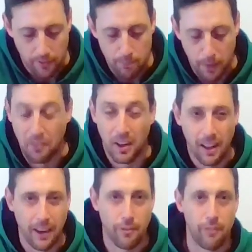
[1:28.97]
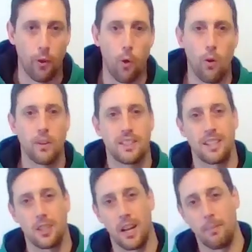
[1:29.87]
But if you collect 4, it's
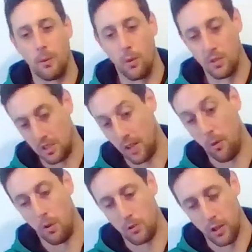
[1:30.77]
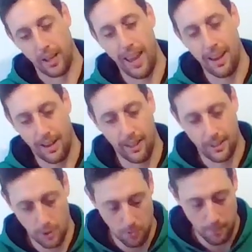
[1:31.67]
actually going to be worth 0. So you can
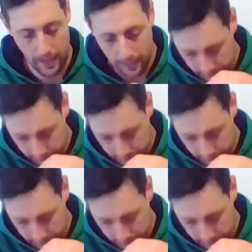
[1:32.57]
collect too many.